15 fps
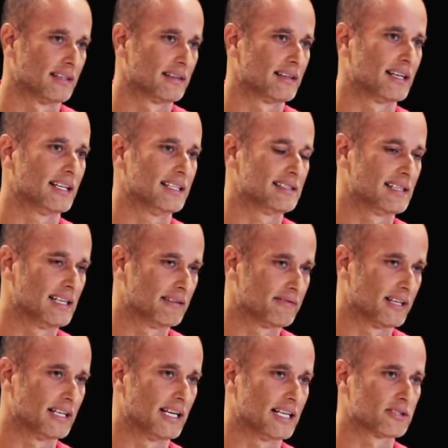that He's
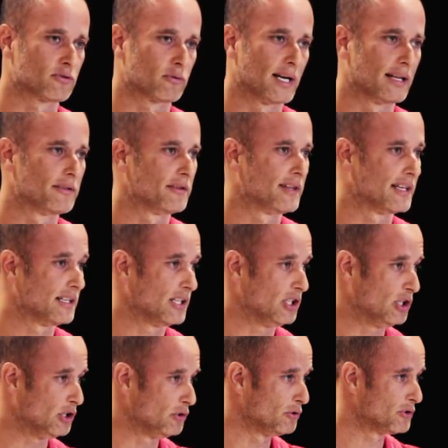given us rather than to
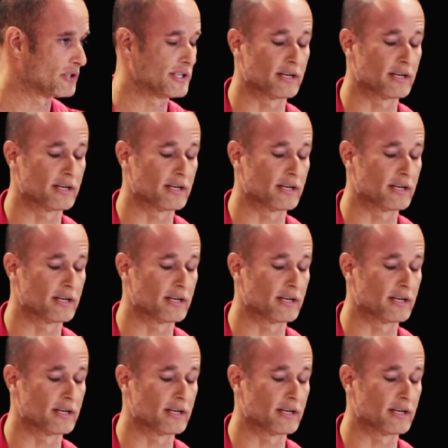use